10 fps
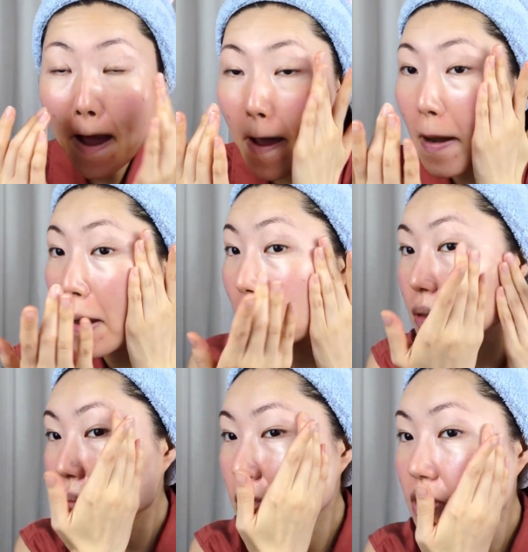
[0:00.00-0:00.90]
and then
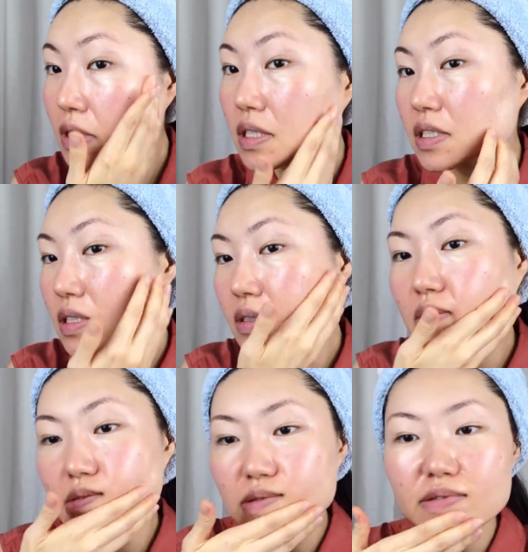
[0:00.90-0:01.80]
you massage it
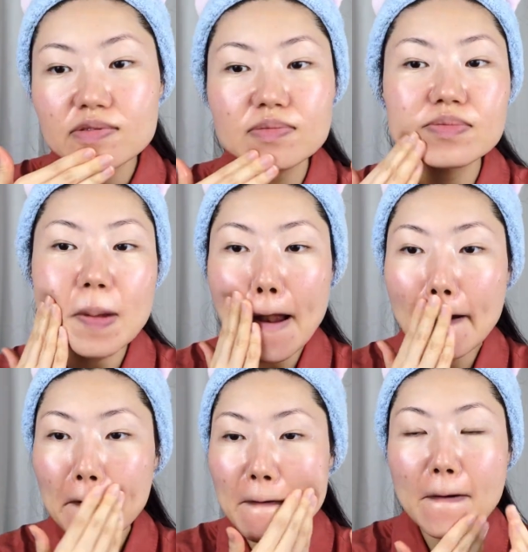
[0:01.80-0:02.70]
on
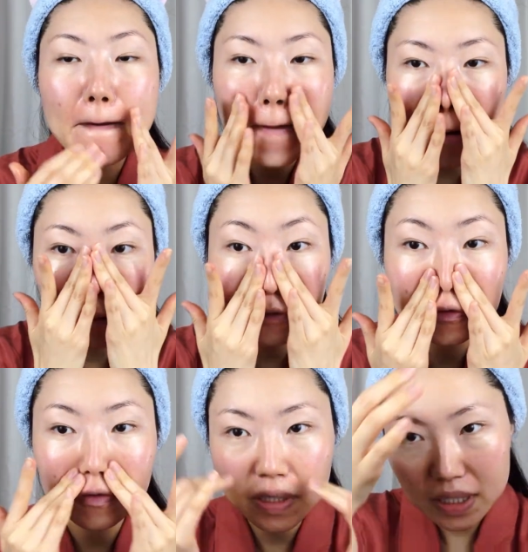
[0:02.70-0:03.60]
your
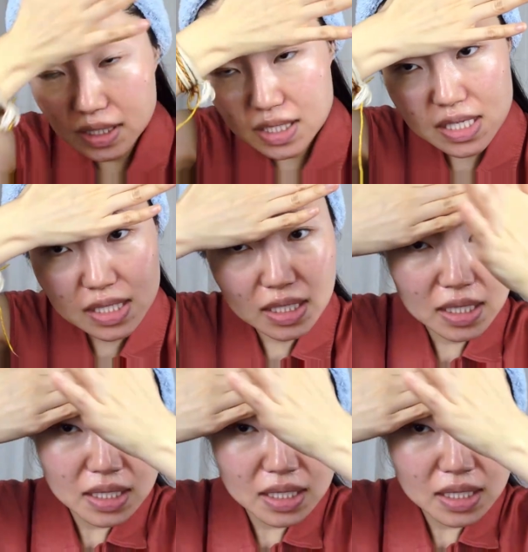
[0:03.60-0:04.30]
face